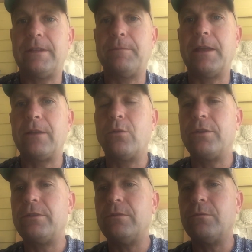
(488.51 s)
I'm not
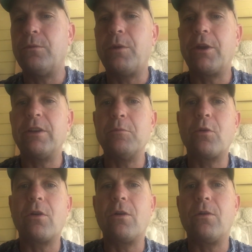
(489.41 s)
going to wear
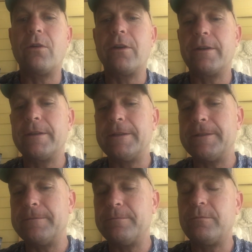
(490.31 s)
anymore, or
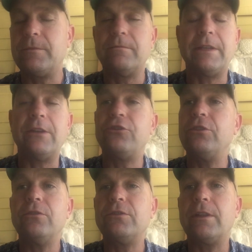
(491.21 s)
tennis
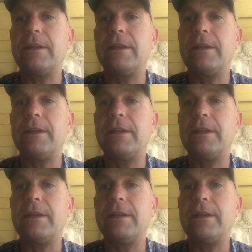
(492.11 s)
shoes.